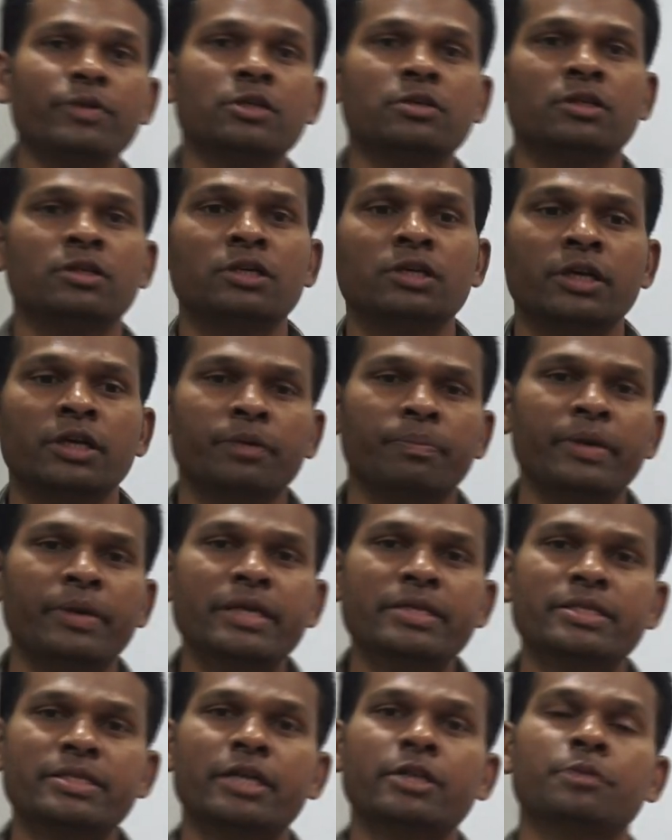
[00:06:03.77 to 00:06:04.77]
it
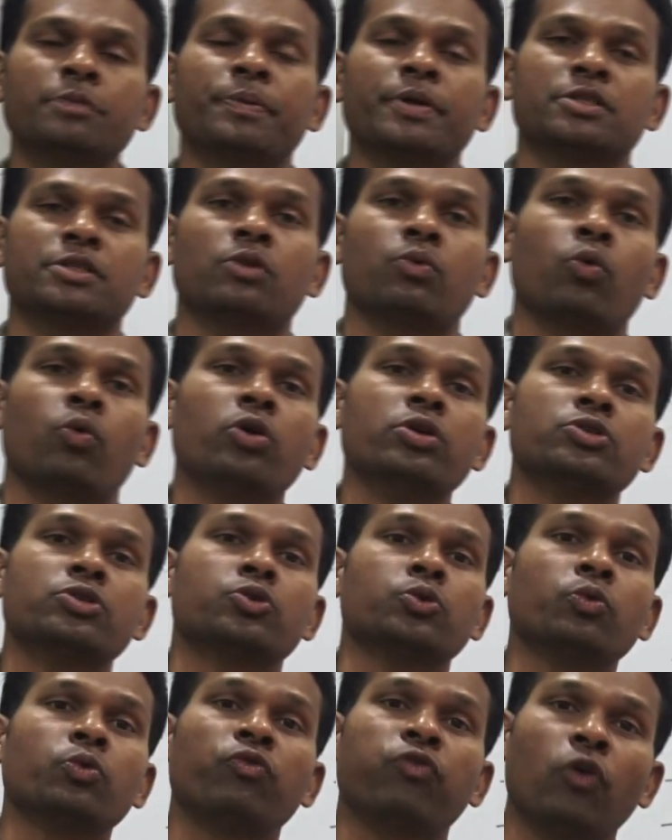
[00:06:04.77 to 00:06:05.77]
means that this person
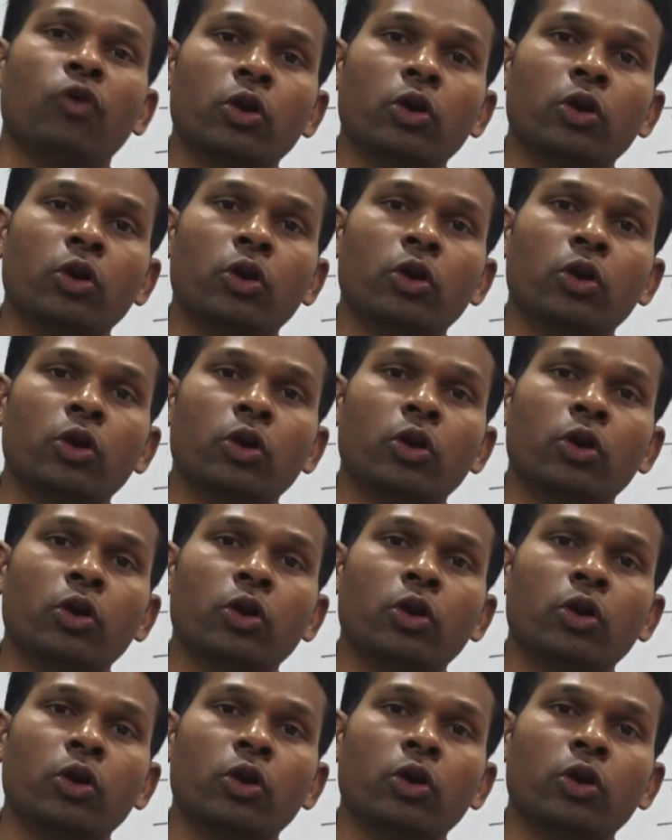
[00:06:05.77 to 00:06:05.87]
wants to